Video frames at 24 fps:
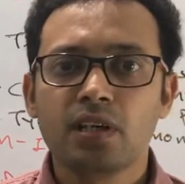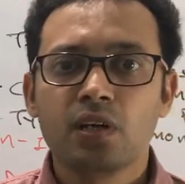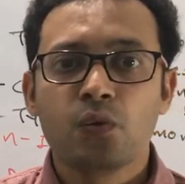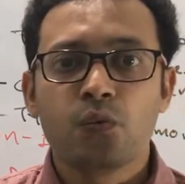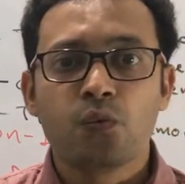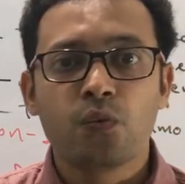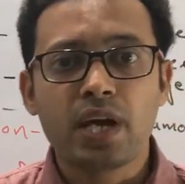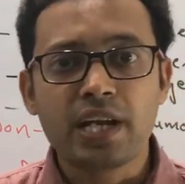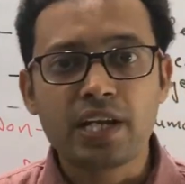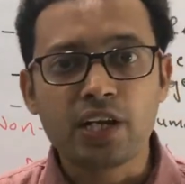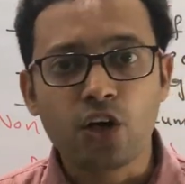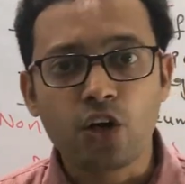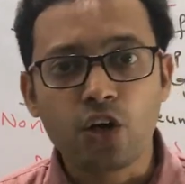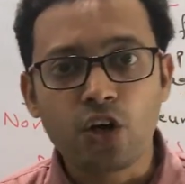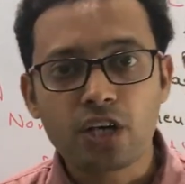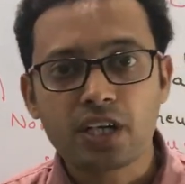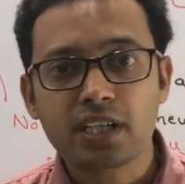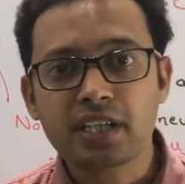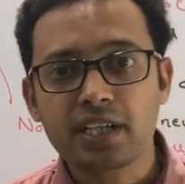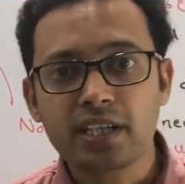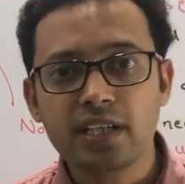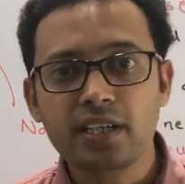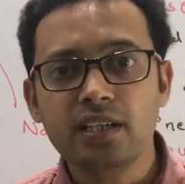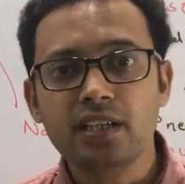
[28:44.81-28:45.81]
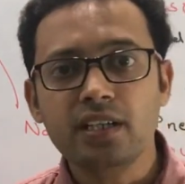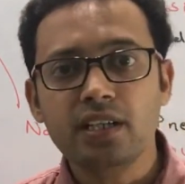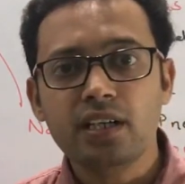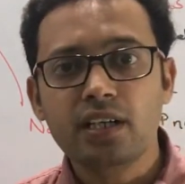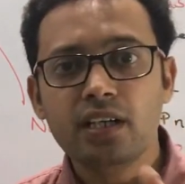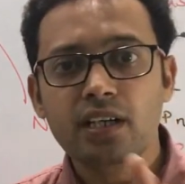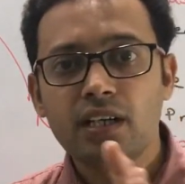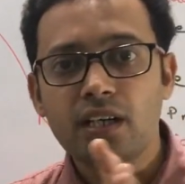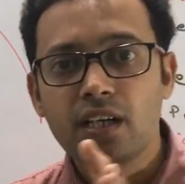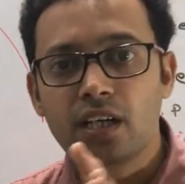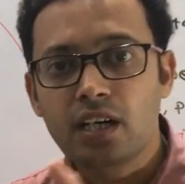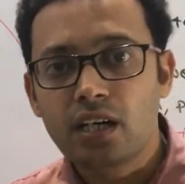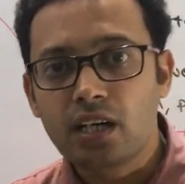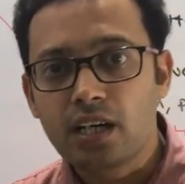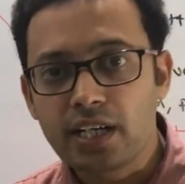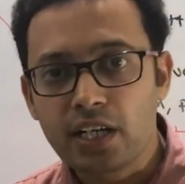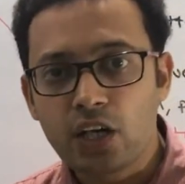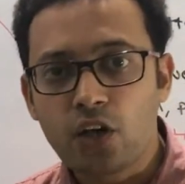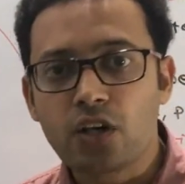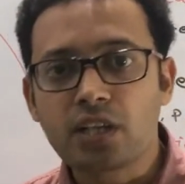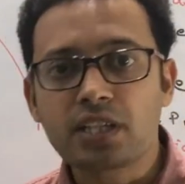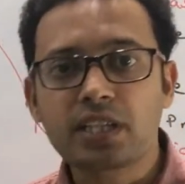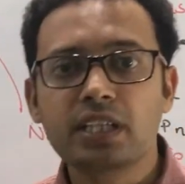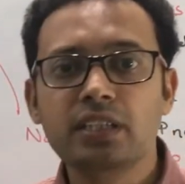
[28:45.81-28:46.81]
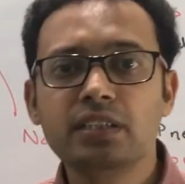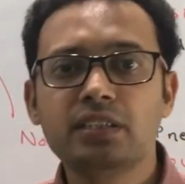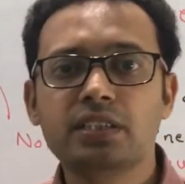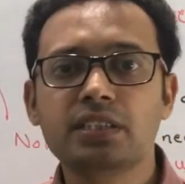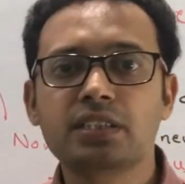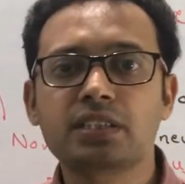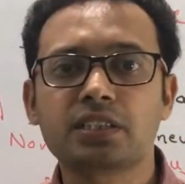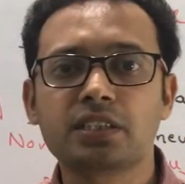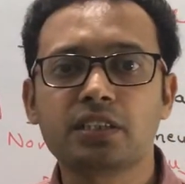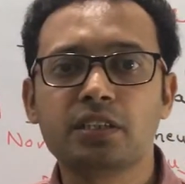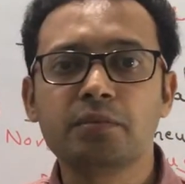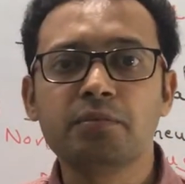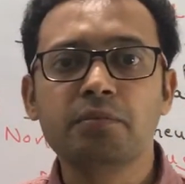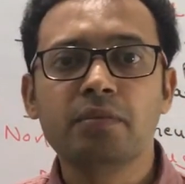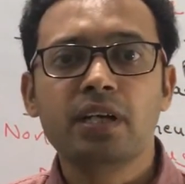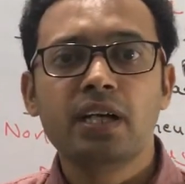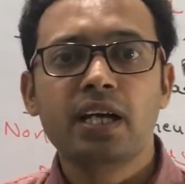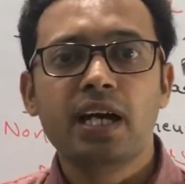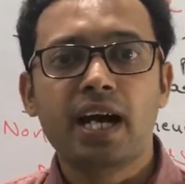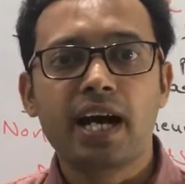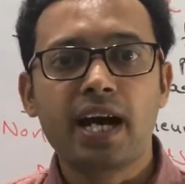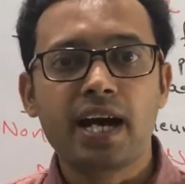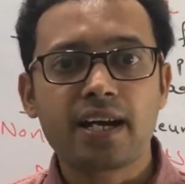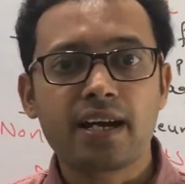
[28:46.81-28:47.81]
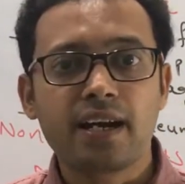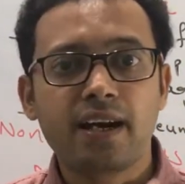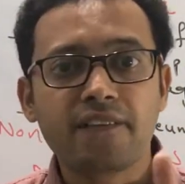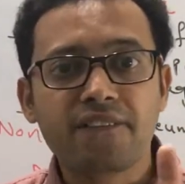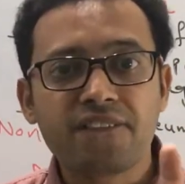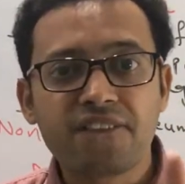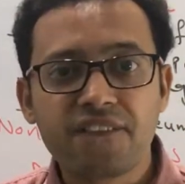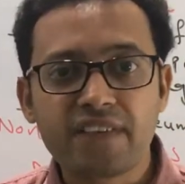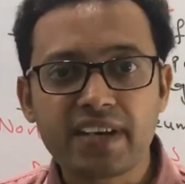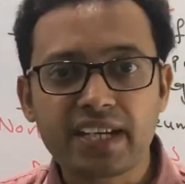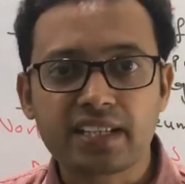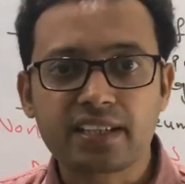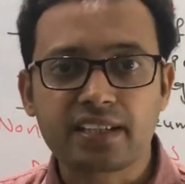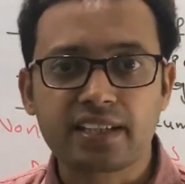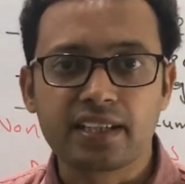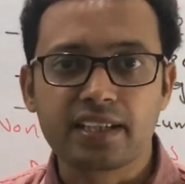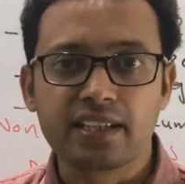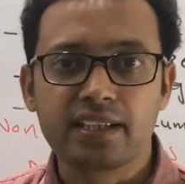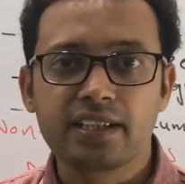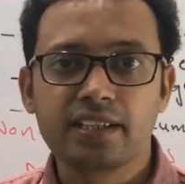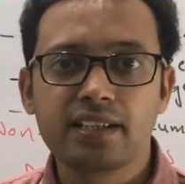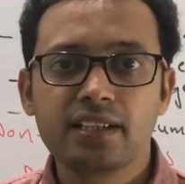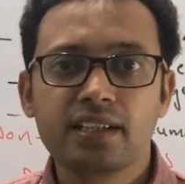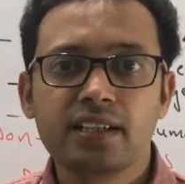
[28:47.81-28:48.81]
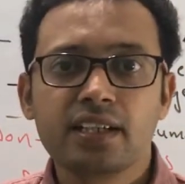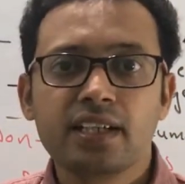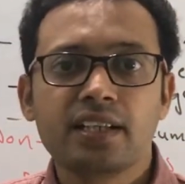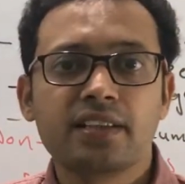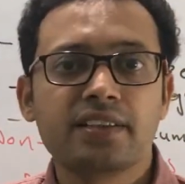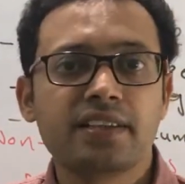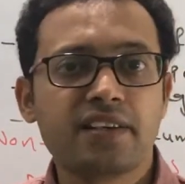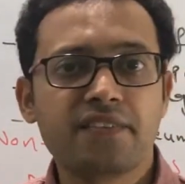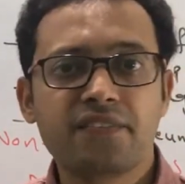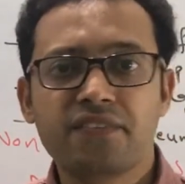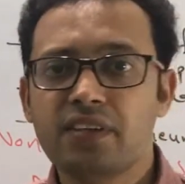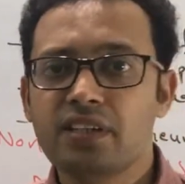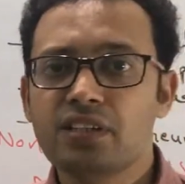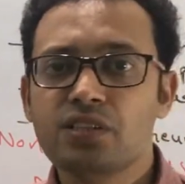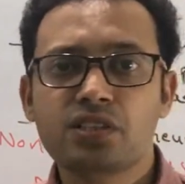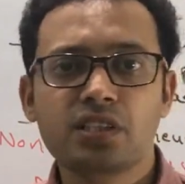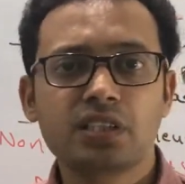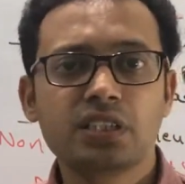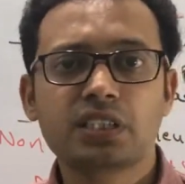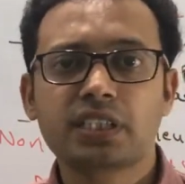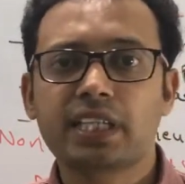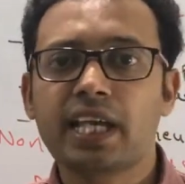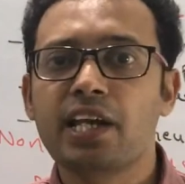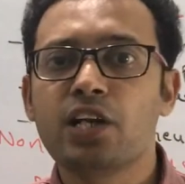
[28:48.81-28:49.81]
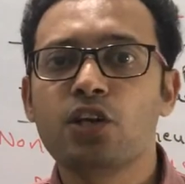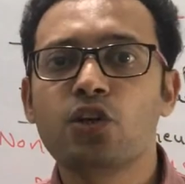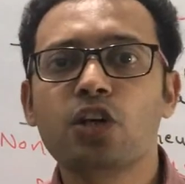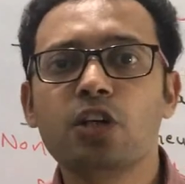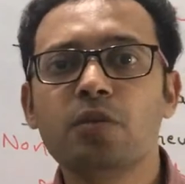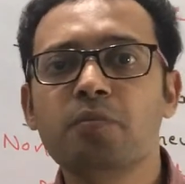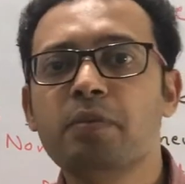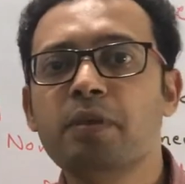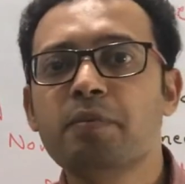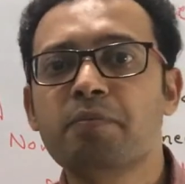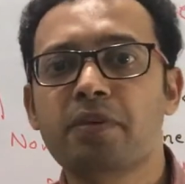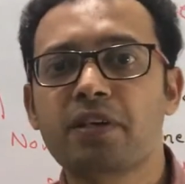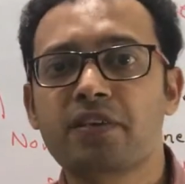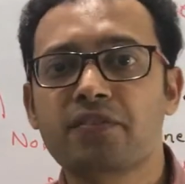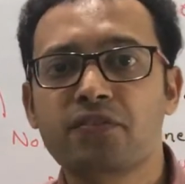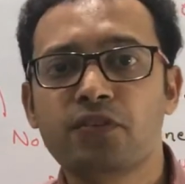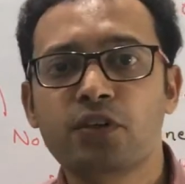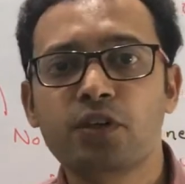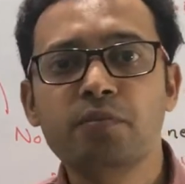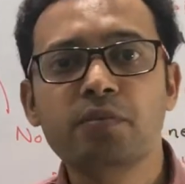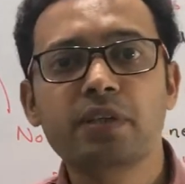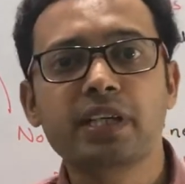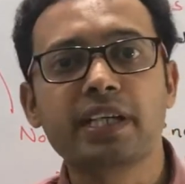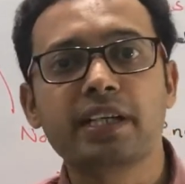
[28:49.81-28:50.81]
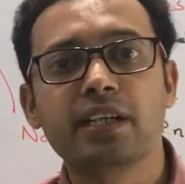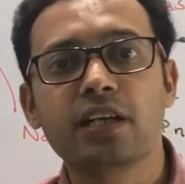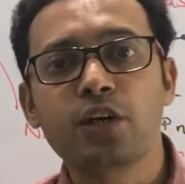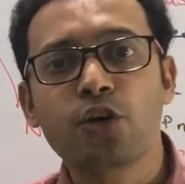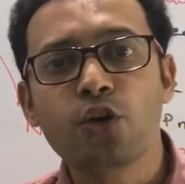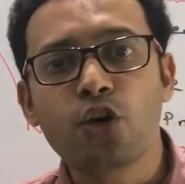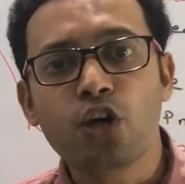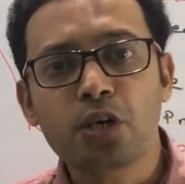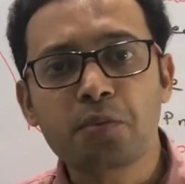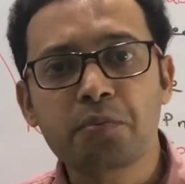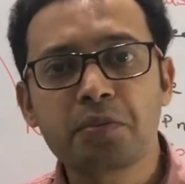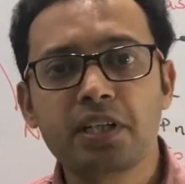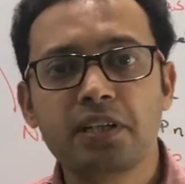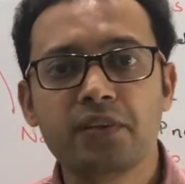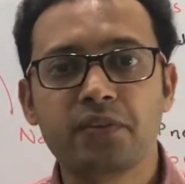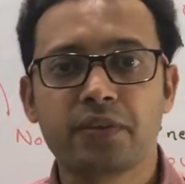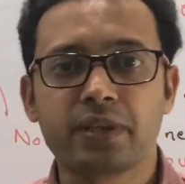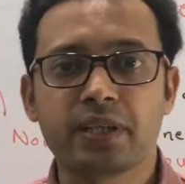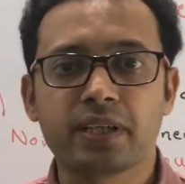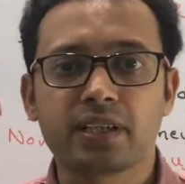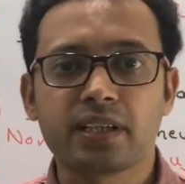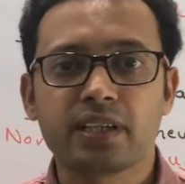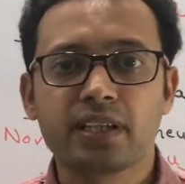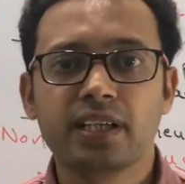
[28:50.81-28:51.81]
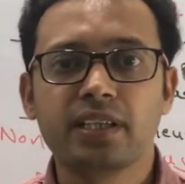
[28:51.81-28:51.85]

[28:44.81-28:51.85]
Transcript: When organ and organ system are affected, their functions cannot be performed in a normal way,